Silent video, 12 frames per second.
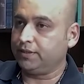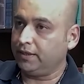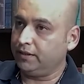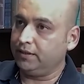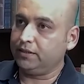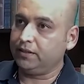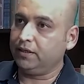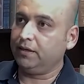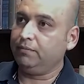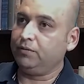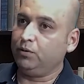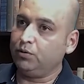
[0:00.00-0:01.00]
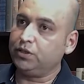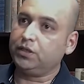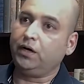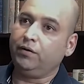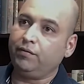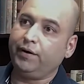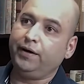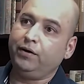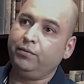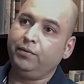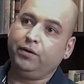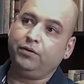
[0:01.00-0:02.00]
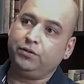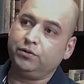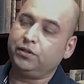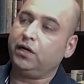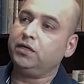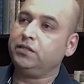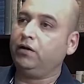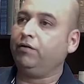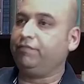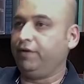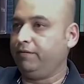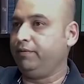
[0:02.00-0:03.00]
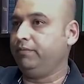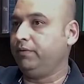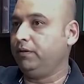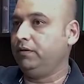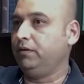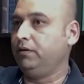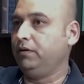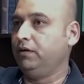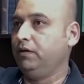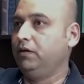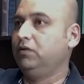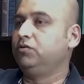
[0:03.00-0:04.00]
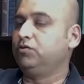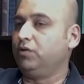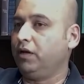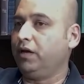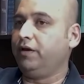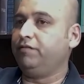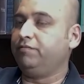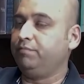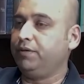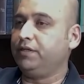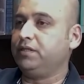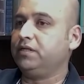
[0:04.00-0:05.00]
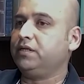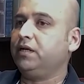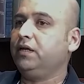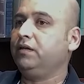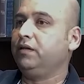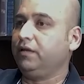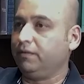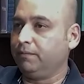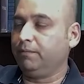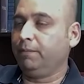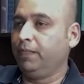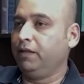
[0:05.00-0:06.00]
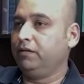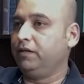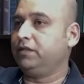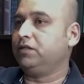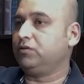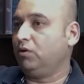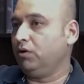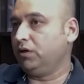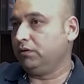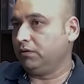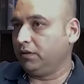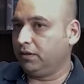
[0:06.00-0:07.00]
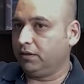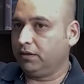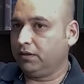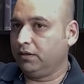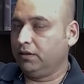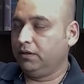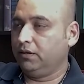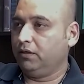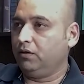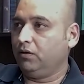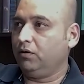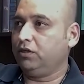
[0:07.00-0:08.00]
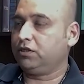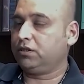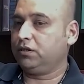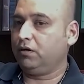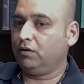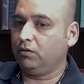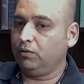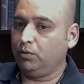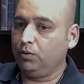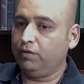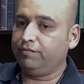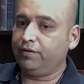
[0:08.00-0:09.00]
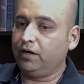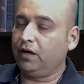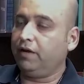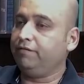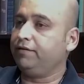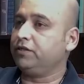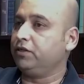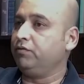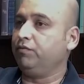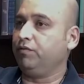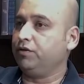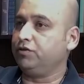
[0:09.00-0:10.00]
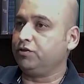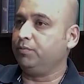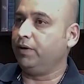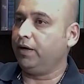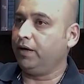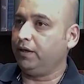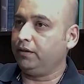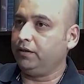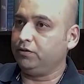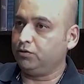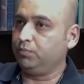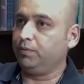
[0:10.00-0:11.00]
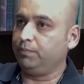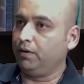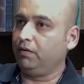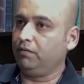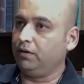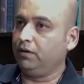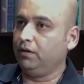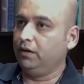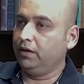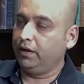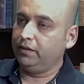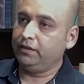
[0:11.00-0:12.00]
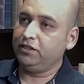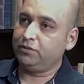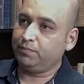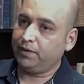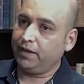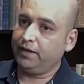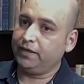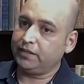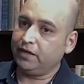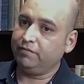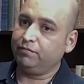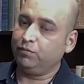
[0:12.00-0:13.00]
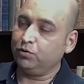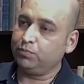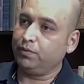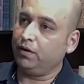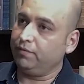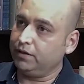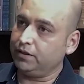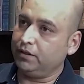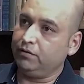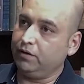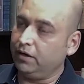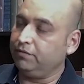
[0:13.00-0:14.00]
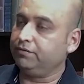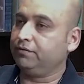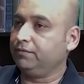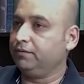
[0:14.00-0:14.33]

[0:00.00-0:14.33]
at this time, don't start right now because your stars are not favorable. So life, business, anything, this is all whole of our life is influenced by the superpower, and these planets have those powers in your life.